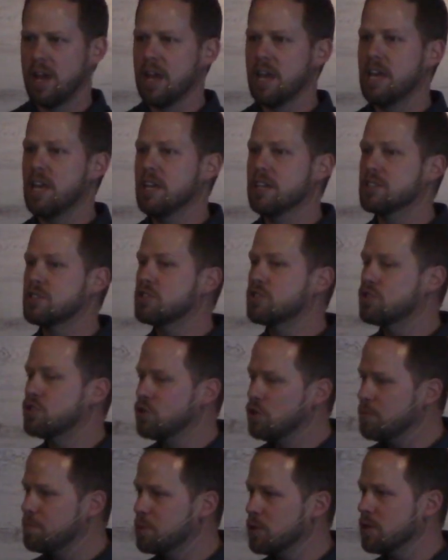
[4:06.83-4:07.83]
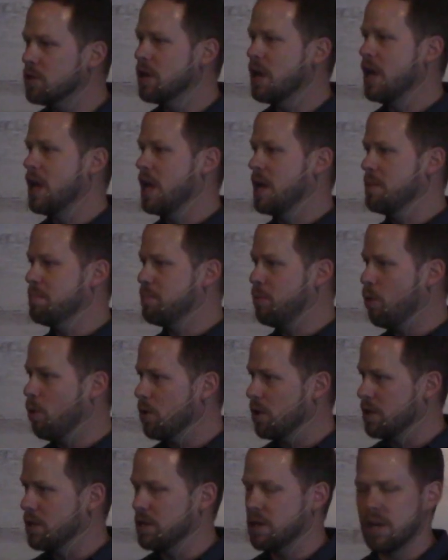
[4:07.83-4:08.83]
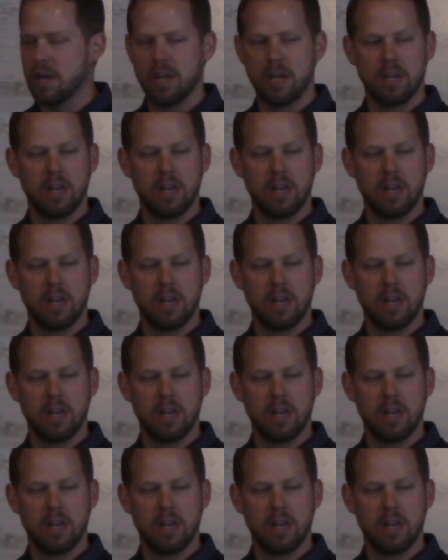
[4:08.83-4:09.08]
He is super important